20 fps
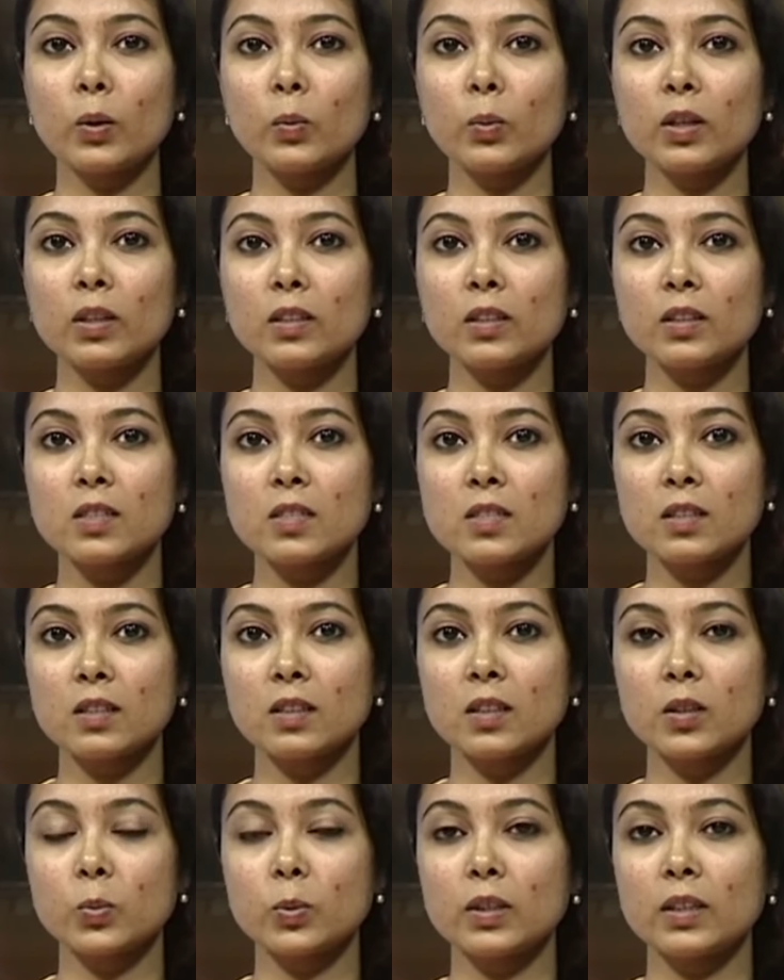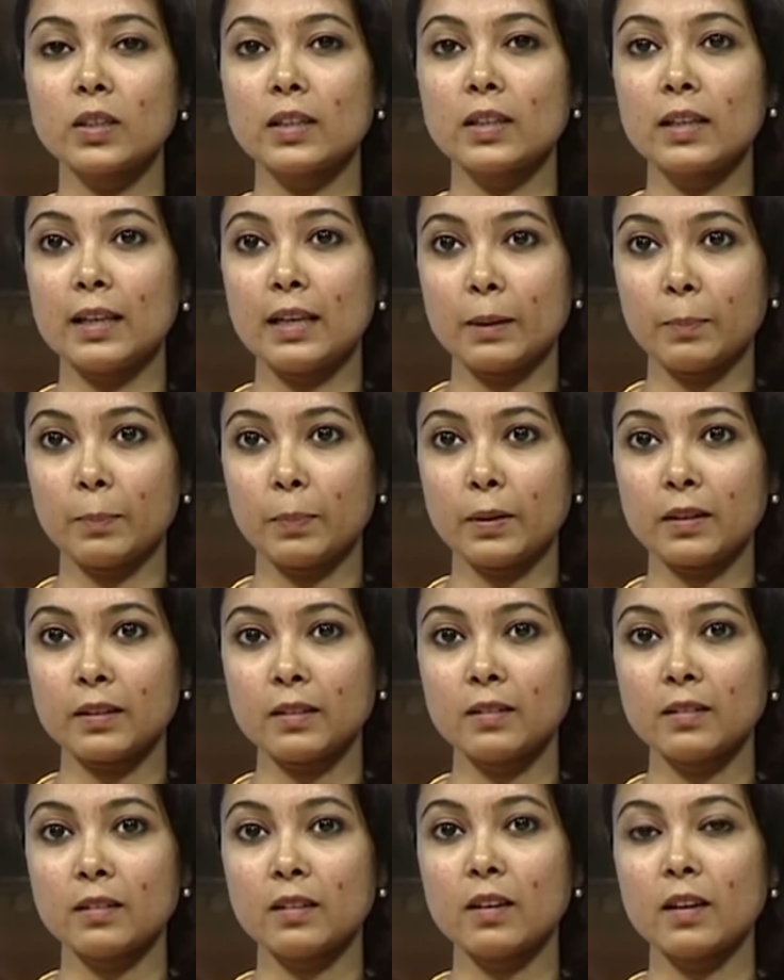we learned the word lapin
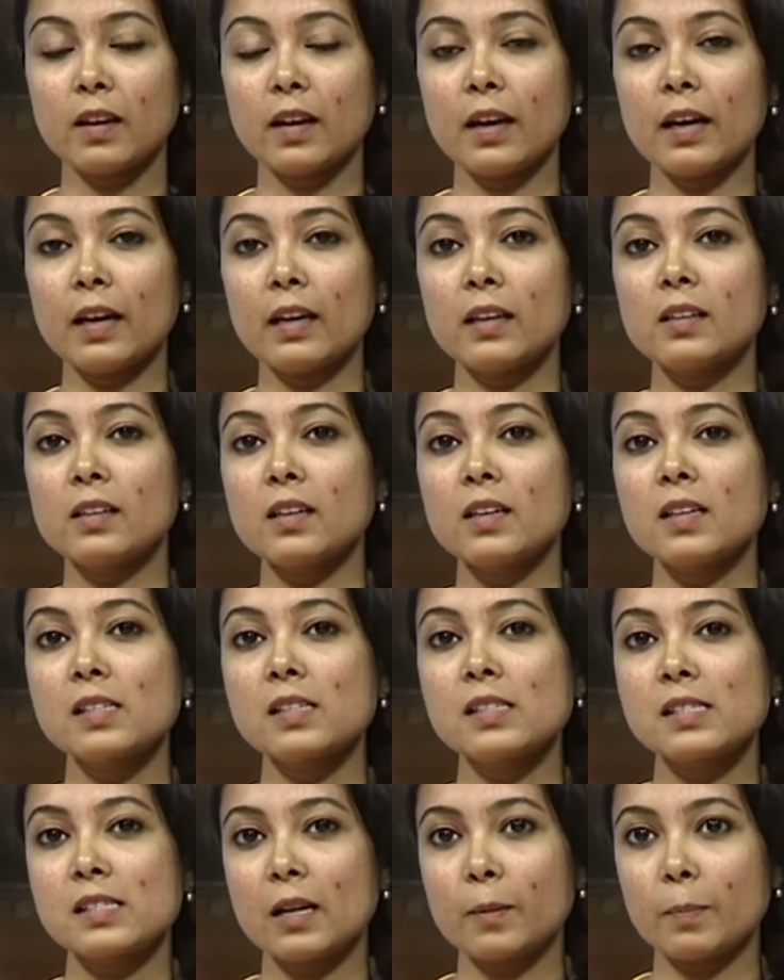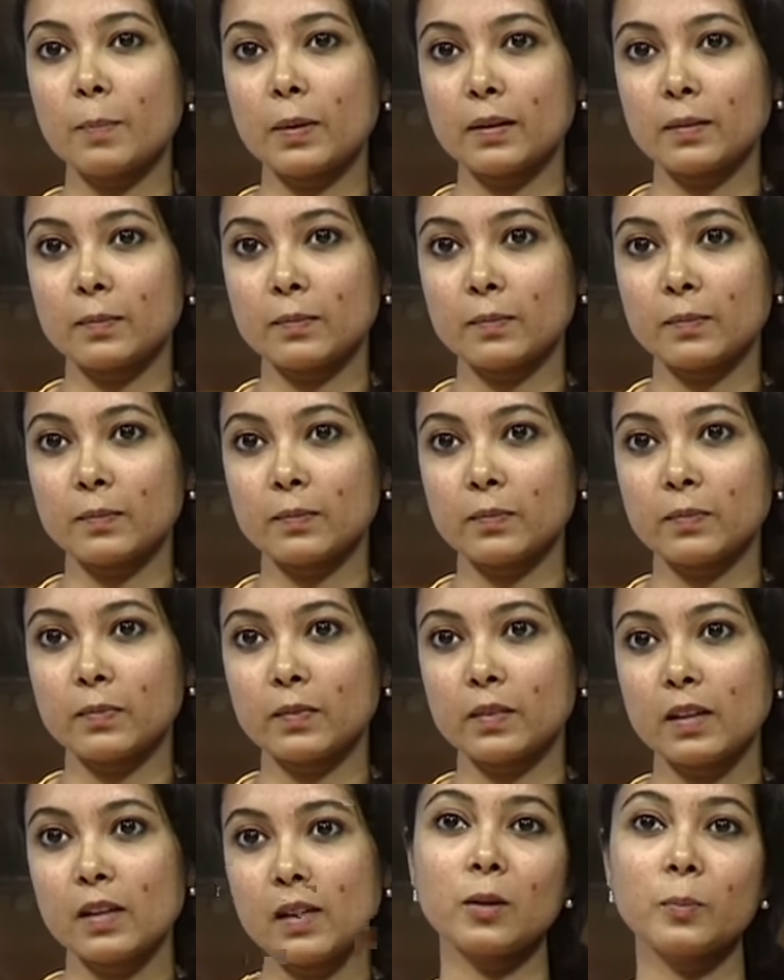and sapin.
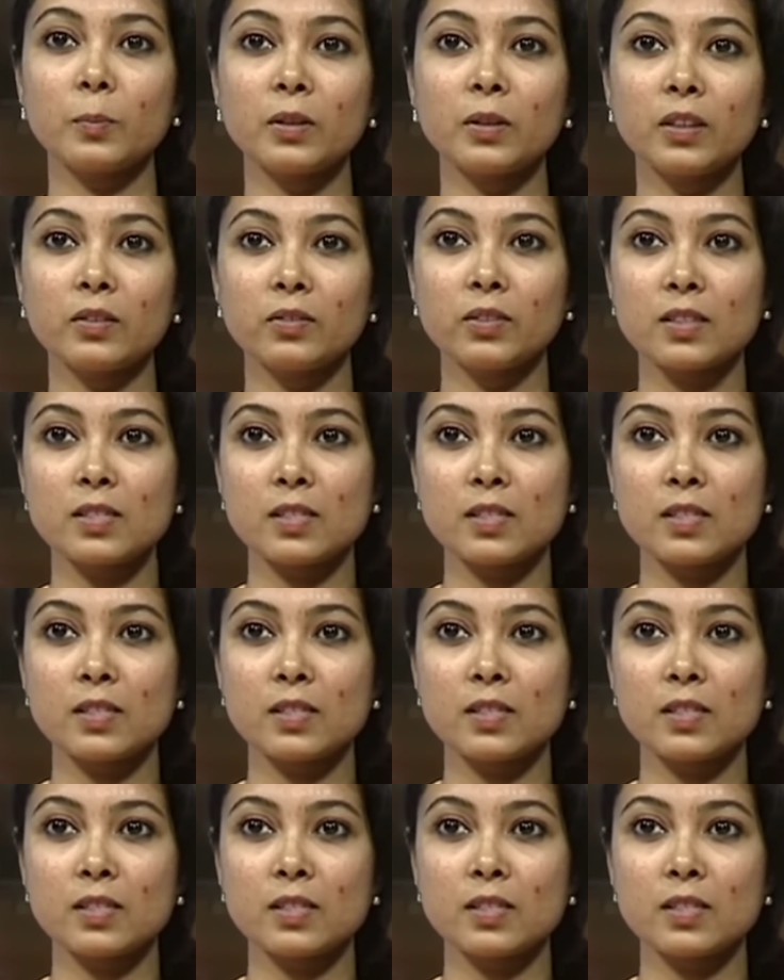Our previous